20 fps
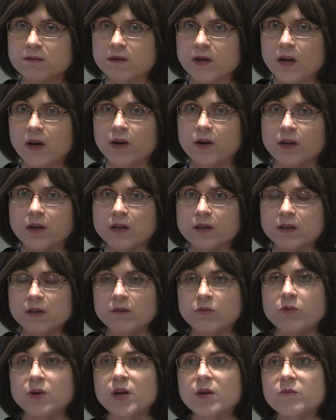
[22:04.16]
area and the
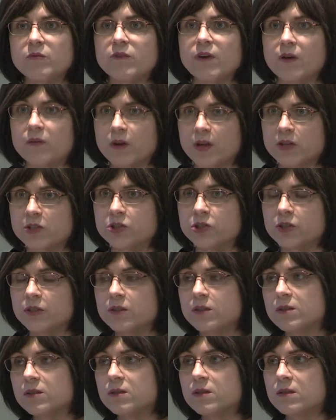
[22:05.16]
3M Foundation.
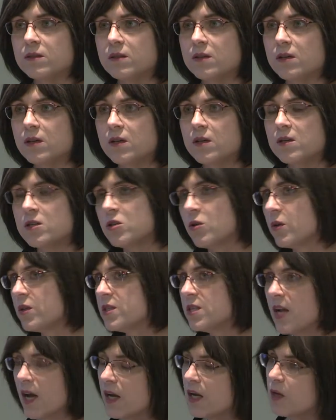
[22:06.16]
So
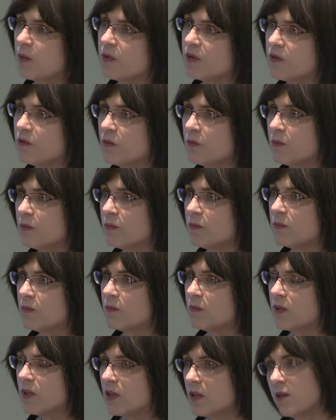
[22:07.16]
it's not coming from
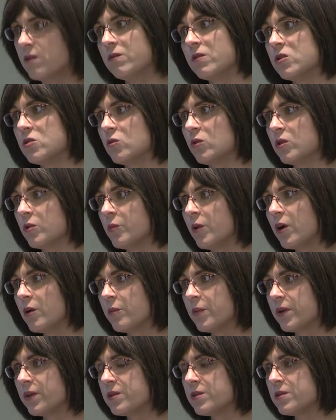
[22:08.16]
the individual
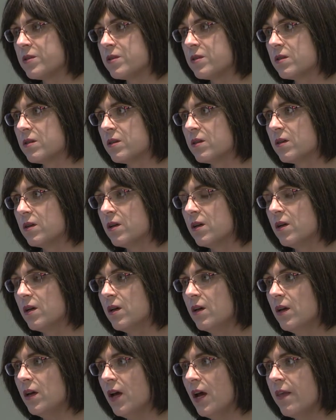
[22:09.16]
departments.
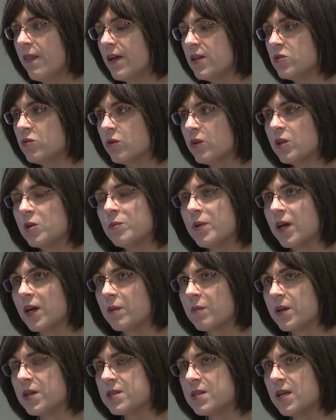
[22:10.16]
And that's really big
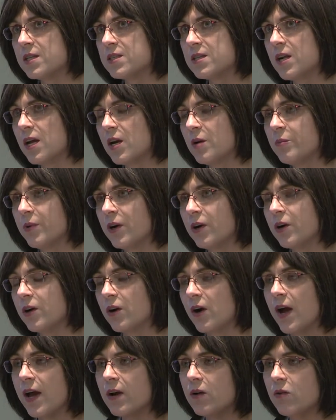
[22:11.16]
because that's not a barrier.
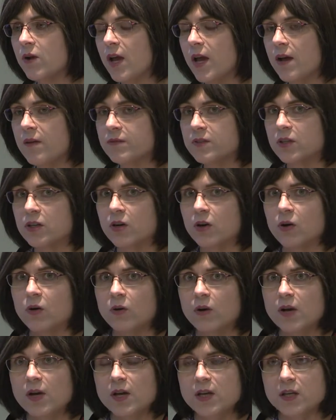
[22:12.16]
I don't have to
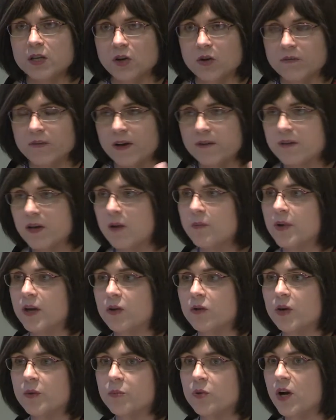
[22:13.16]
go, if I've got my
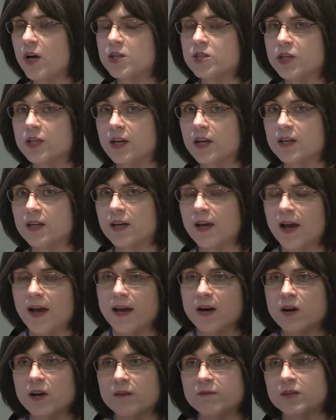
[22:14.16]
great project idea, I
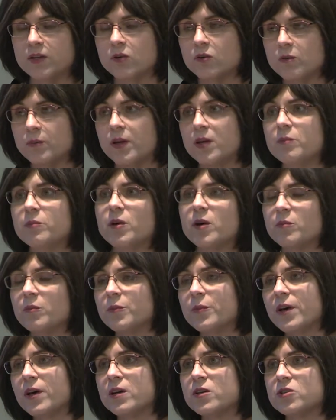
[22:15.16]
don't have to go to my
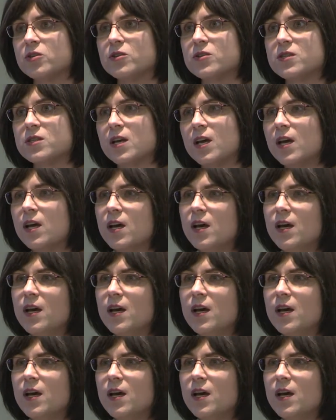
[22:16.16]
department manager and say,